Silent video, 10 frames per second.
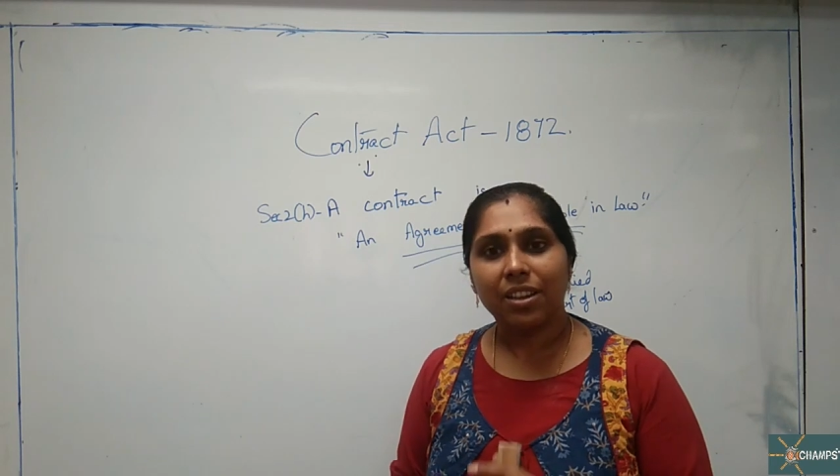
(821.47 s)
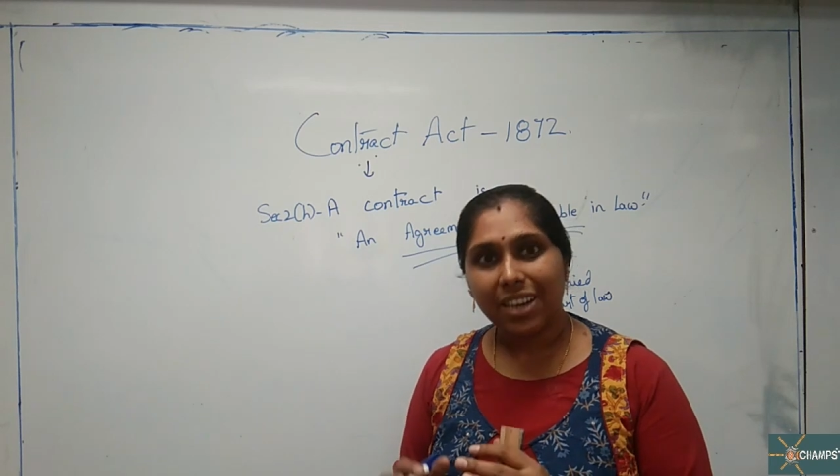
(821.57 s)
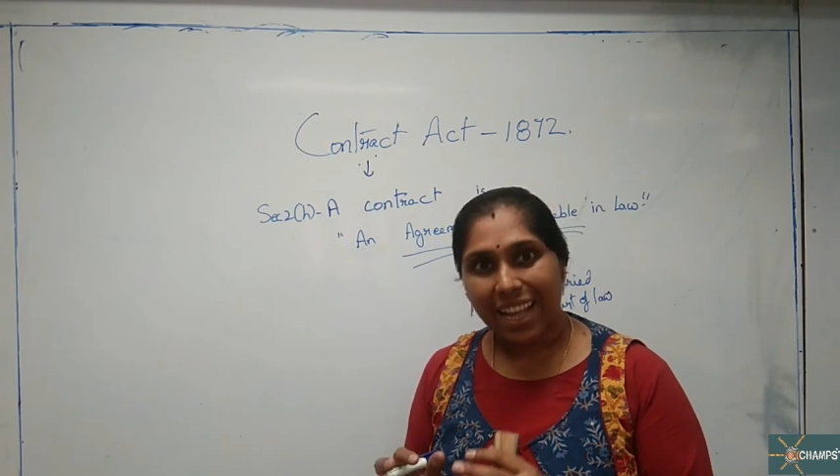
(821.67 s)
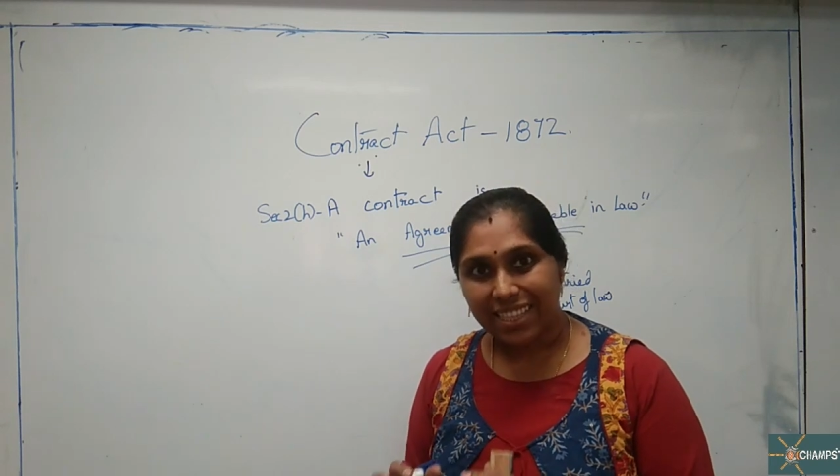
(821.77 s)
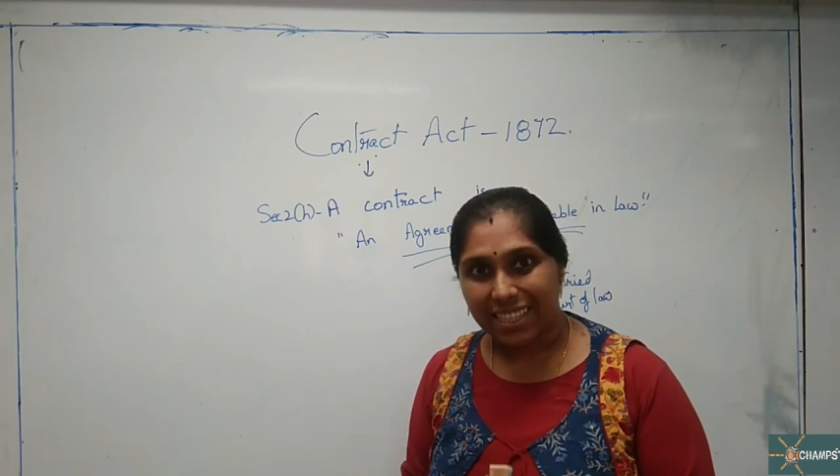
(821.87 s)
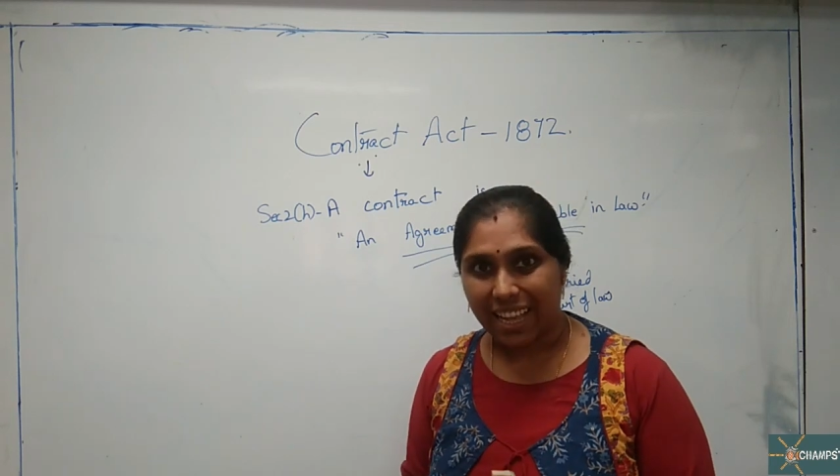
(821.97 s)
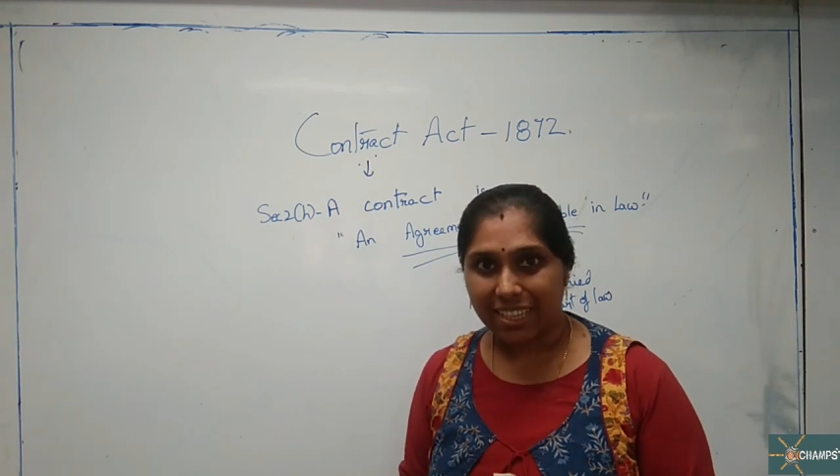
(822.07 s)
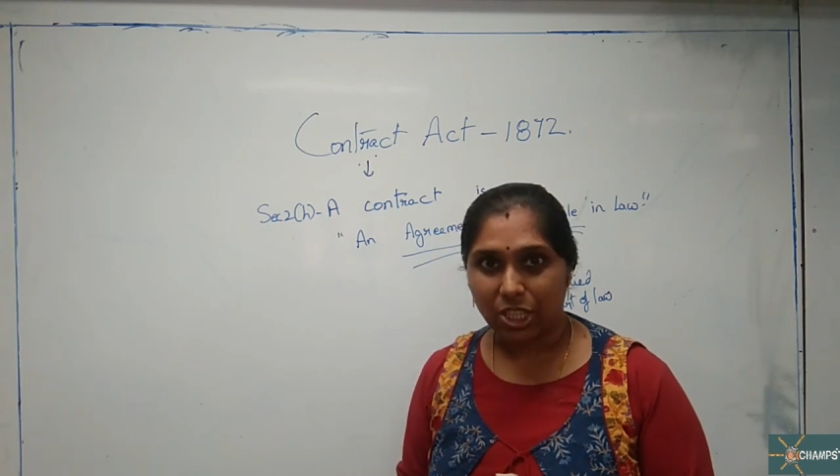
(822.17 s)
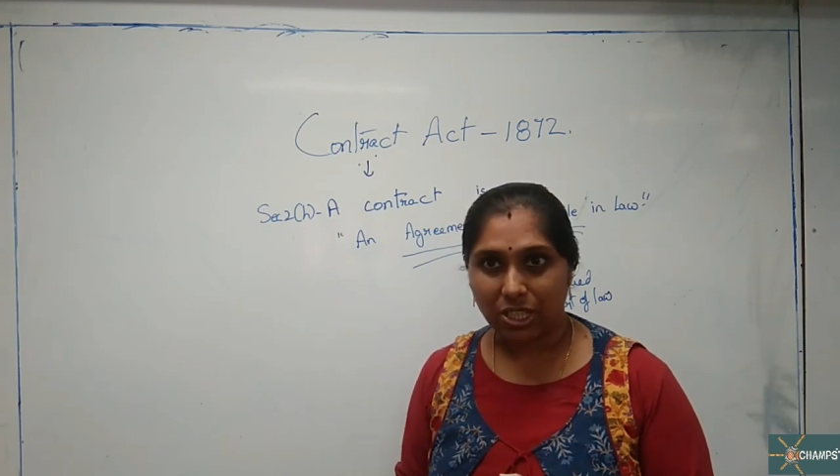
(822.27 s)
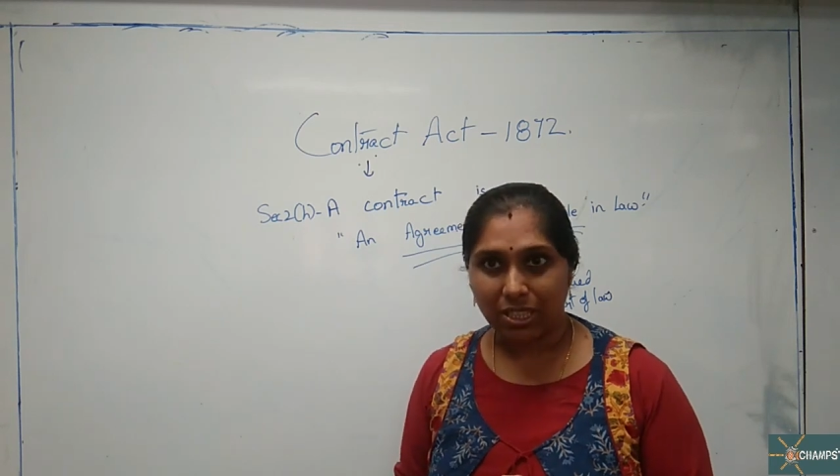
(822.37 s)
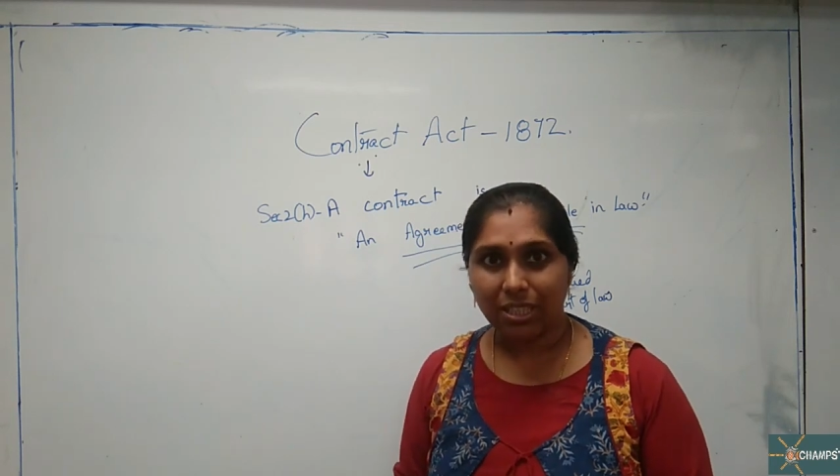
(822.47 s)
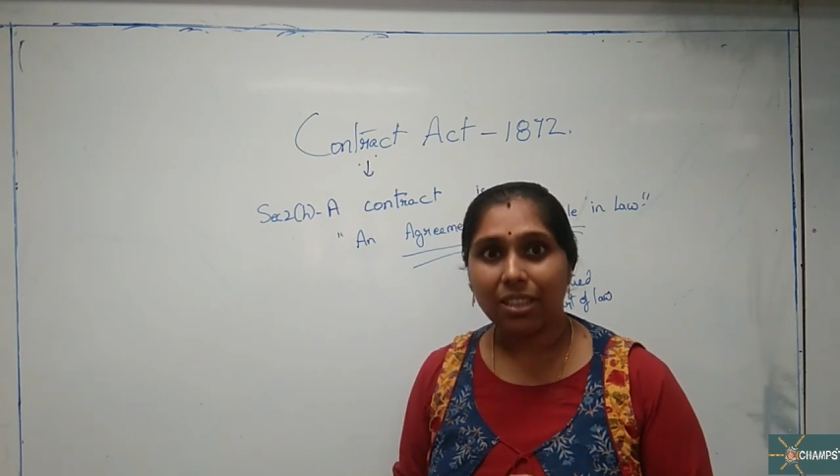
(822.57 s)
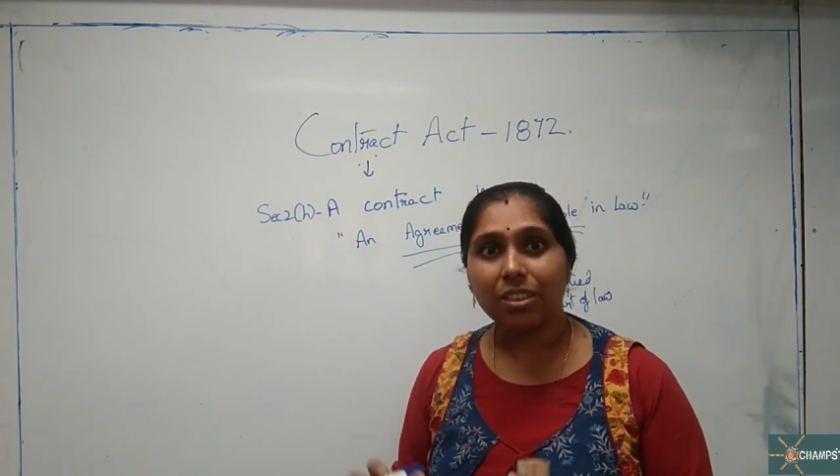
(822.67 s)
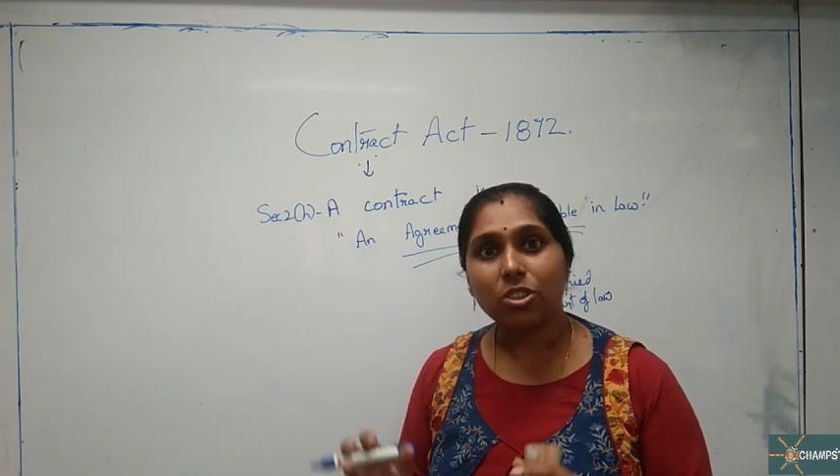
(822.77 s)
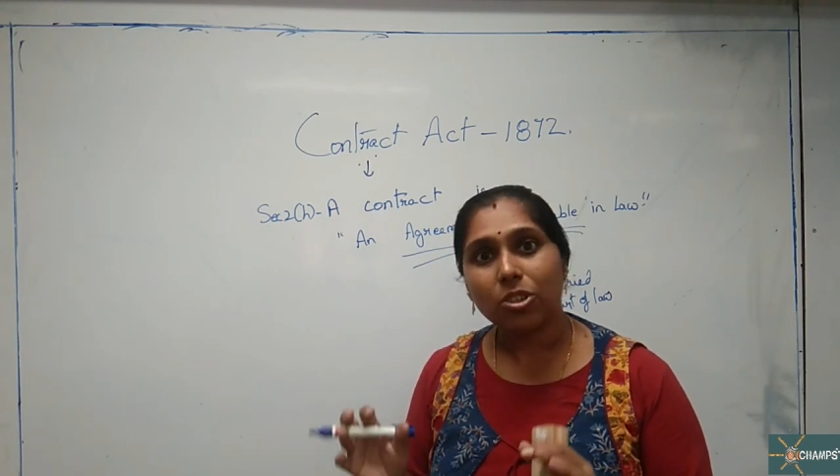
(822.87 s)
transaction
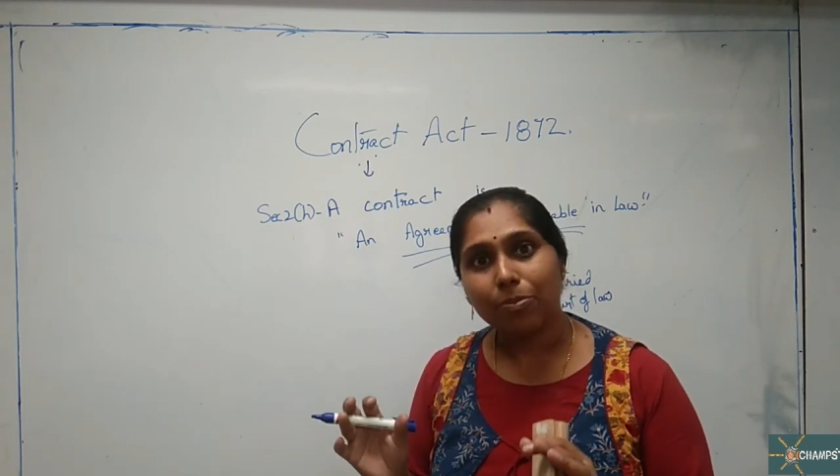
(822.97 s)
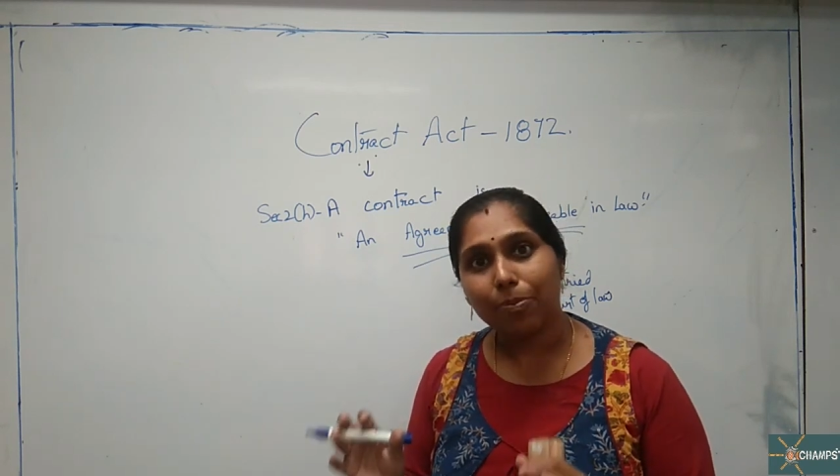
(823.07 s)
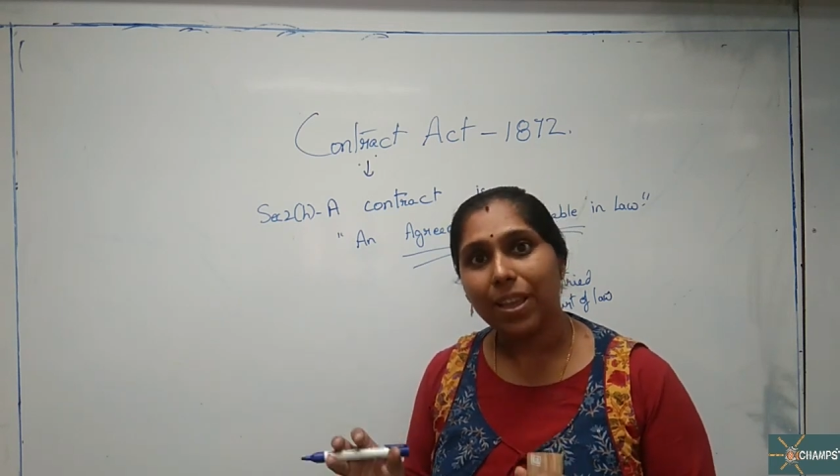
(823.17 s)
should